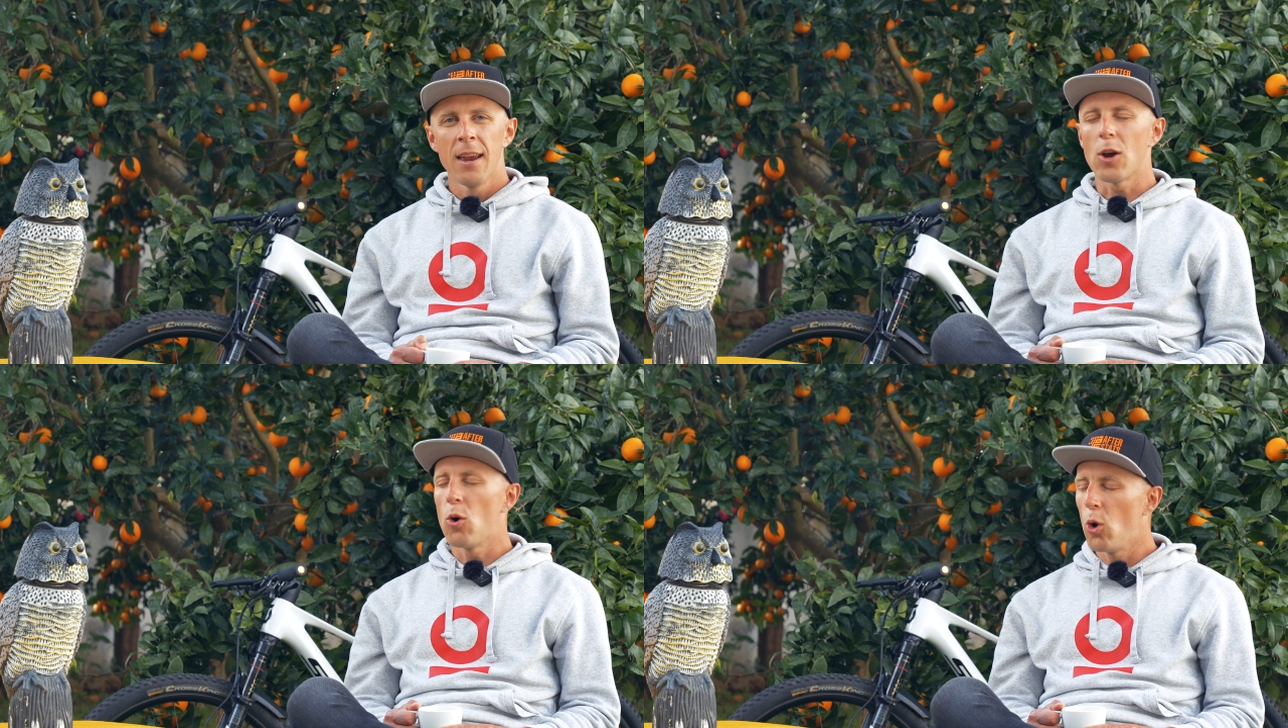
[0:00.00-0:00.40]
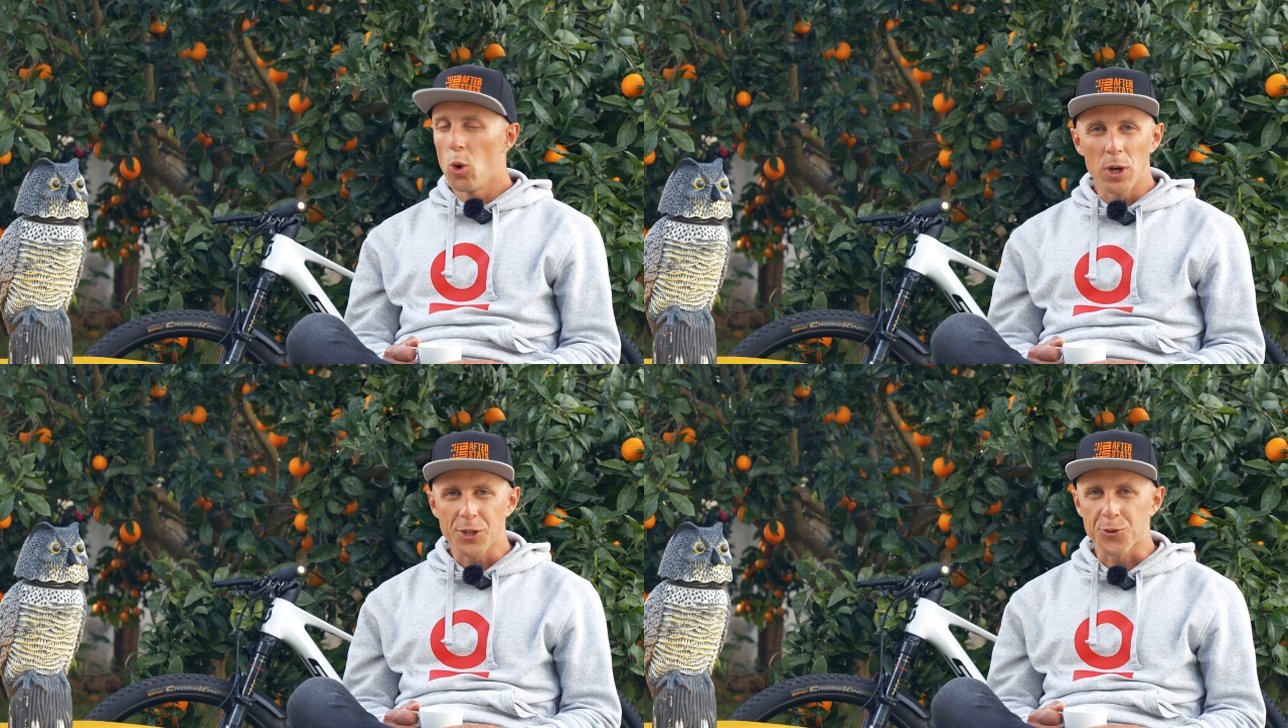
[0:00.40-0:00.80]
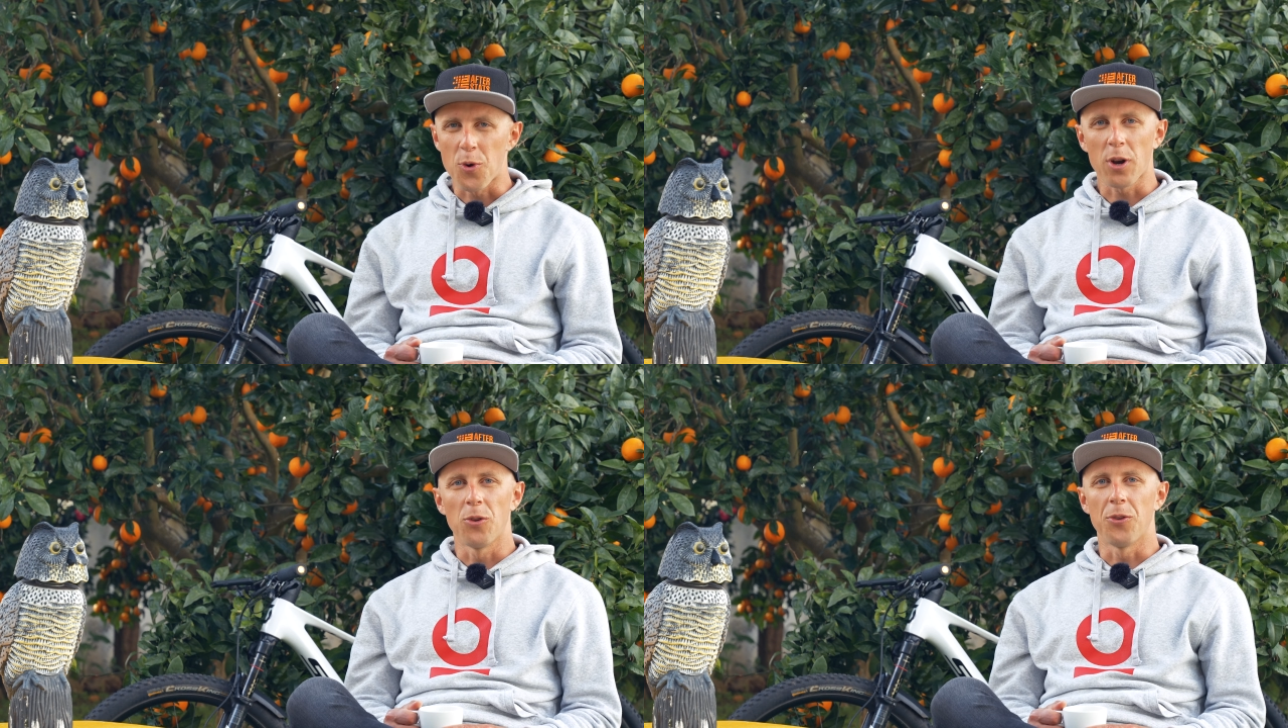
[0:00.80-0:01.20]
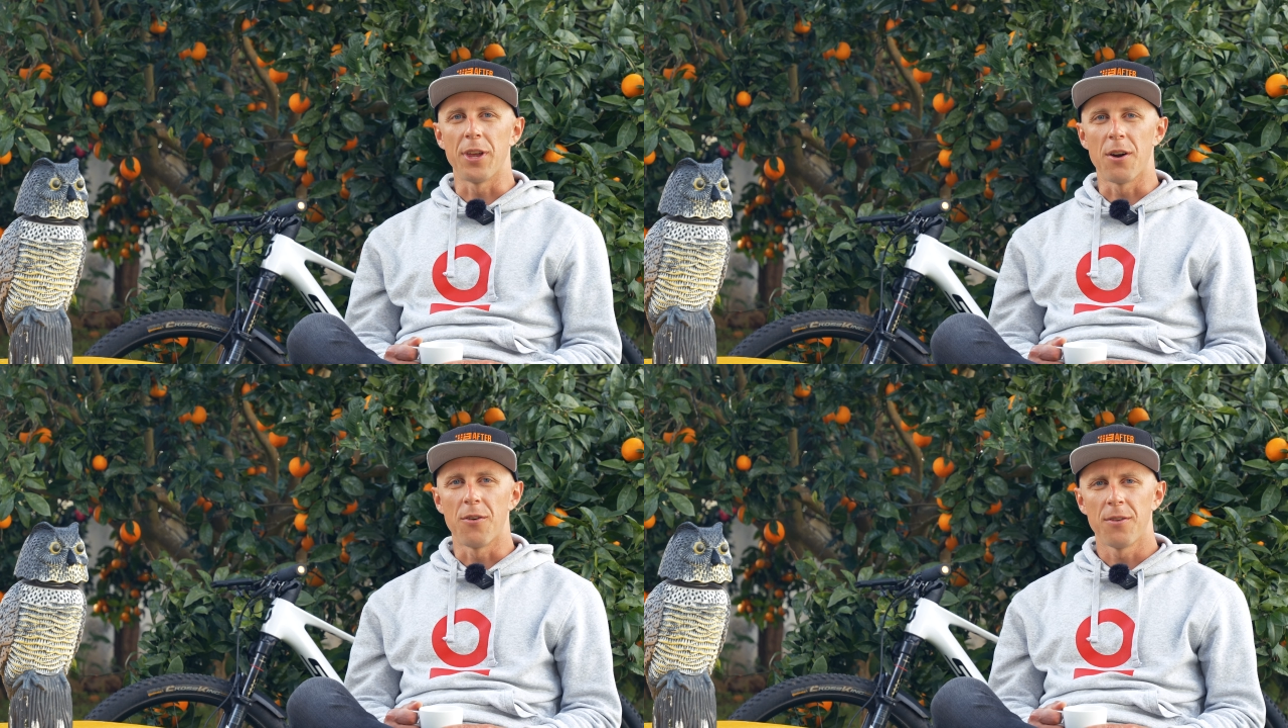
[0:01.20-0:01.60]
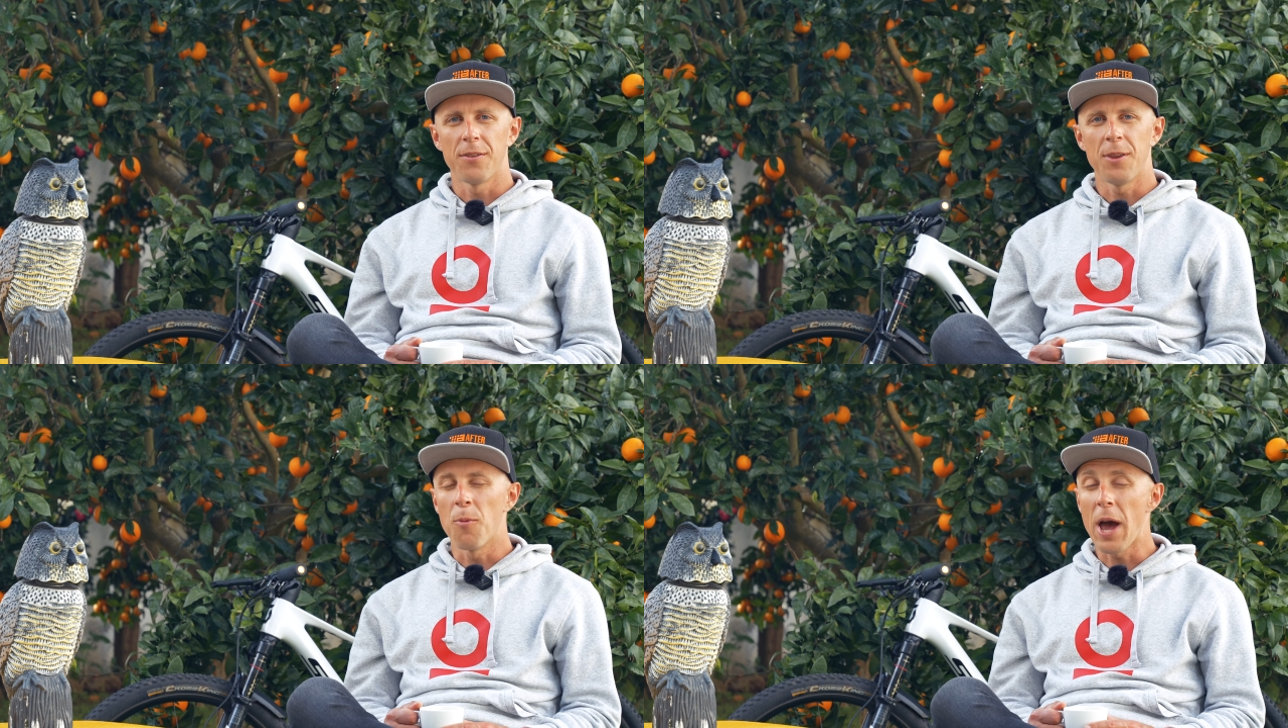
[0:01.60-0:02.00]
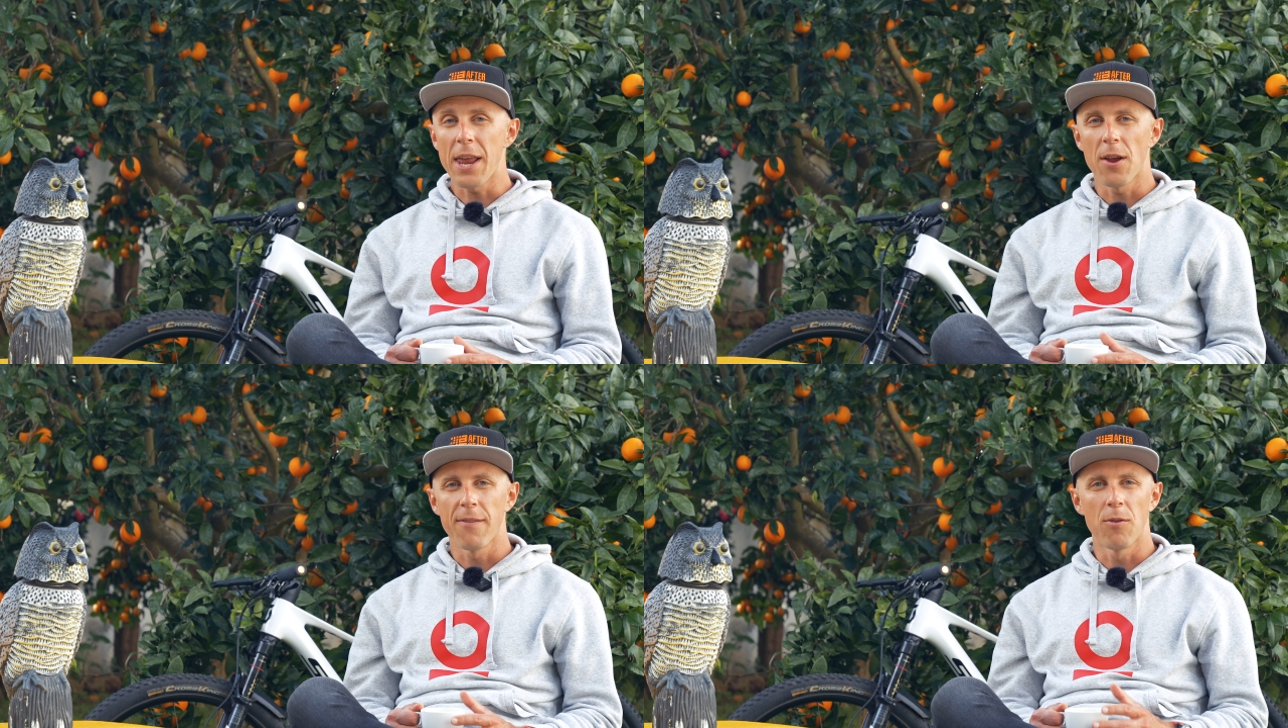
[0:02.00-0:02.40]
I always struggled there, no matter